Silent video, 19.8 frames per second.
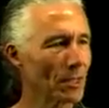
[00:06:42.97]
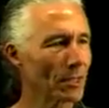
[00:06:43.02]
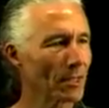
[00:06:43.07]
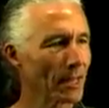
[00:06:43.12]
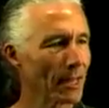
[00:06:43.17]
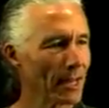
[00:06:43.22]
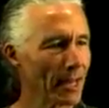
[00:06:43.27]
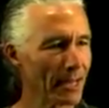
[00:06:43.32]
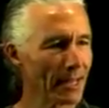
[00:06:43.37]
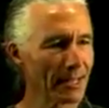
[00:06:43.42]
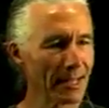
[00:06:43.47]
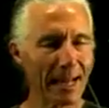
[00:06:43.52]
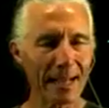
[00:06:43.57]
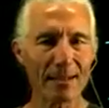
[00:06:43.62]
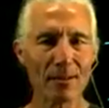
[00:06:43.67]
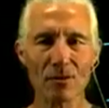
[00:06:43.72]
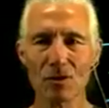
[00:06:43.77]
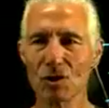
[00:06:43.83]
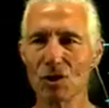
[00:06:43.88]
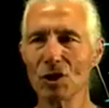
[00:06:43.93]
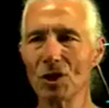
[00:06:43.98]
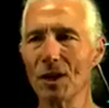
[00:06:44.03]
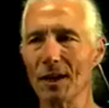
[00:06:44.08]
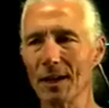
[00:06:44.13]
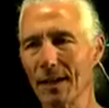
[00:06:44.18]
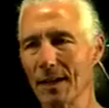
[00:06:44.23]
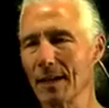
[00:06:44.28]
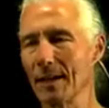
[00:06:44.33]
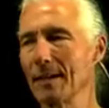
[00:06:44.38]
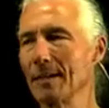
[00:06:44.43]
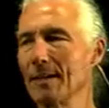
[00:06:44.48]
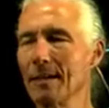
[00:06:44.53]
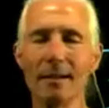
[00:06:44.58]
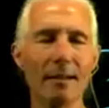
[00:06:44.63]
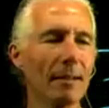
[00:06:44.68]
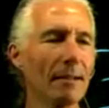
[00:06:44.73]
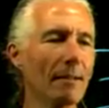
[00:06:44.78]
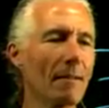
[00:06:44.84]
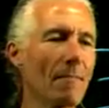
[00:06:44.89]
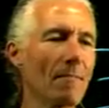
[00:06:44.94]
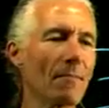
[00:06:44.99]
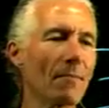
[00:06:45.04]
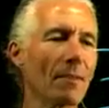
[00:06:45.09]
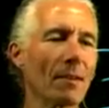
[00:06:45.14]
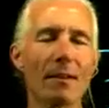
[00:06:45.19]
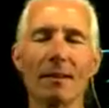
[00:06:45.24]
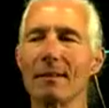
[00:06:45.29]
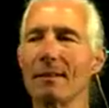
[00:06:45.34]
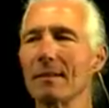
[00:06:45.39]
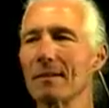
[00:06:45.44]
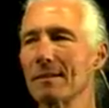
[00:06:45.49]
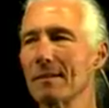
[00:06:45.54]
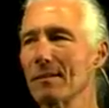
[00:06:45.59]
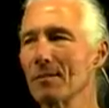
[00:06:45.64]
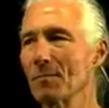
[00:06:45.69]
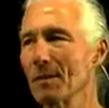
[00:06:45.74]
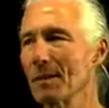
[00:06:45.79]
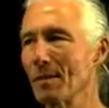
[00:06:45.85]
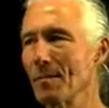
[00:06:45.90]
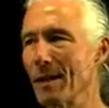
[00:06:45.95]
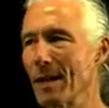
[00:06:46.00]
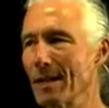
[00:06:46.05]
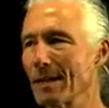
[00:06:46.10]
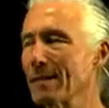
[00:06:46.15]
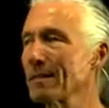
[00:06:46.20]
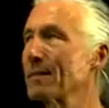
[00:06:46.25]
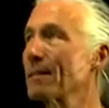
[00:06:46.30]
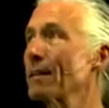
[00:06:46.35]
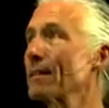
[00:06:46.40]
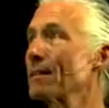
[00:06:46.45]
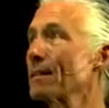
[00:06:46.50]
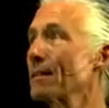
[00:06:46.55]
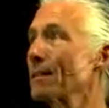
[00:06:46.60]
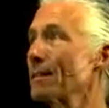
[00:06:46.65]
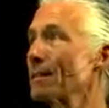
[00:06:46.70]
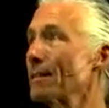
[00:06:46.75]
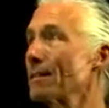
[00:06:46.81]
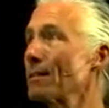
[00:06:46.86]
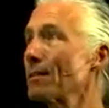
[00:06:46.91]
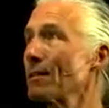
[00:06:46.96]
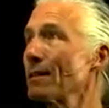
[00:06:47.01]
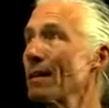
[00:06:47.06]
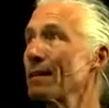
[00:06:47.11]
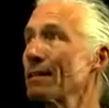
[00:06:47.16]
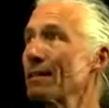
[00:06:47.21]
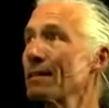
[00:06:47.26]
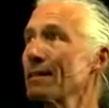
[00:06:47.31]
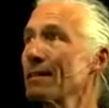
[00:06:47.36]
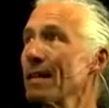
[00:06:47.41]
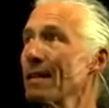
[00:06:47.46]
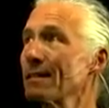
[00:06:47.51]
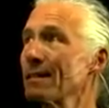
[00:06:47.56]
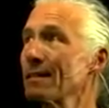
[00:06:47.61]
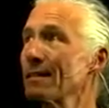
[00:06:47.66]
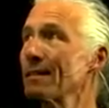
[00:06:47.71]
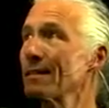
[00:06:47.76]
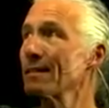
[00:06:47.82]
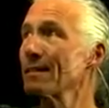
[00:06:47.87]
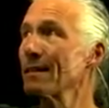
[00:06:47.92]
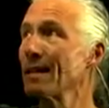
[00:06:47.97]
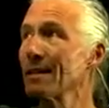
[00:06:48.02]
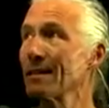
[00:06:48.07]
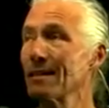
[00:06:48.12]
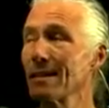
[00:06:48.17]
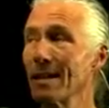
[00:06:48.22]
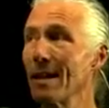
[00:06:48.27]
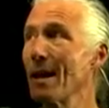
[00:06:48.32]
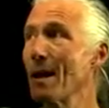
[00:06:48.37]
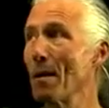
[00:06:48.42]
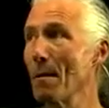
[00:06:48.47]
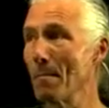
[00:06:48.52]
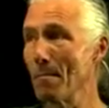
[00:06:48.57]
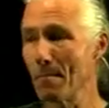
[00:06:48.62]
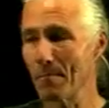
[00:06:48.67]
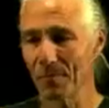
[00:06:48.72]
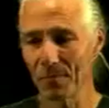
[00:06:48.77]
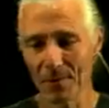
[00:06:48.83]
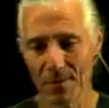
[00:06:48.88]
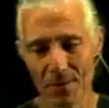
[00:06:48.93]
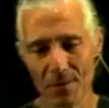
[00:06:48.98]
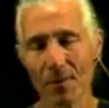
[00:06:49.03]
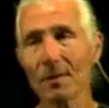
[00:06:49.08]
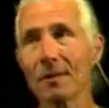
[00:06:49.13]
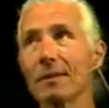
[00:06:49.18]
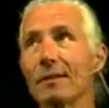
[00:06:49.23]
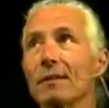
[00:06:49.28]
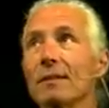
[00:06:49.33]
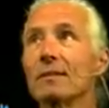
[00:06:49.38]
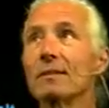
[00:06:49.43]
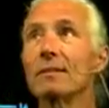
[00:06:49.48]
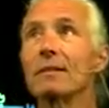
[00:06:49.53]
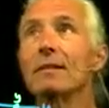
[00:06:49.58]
say, like, in that little chunk, this is what the magnetization is. And so that's the M. So this is